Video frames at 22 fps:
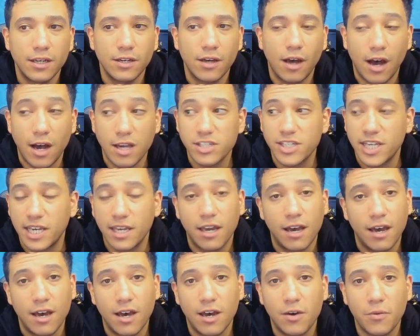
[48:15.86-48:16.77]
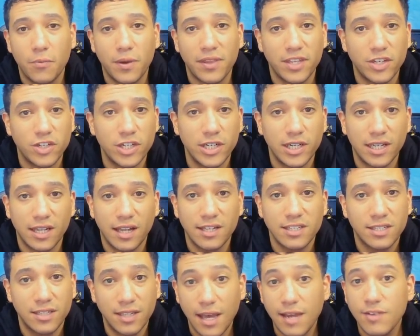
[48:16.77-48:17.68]
asking her whether she'd
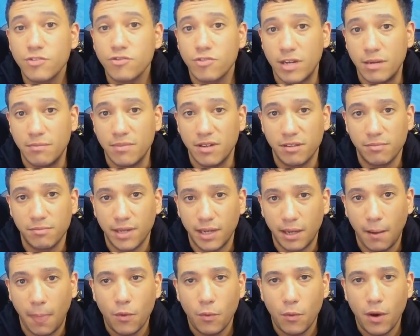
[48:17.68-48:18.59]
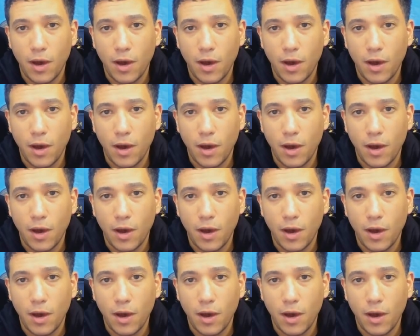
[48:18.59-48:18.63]
like to live stream with me.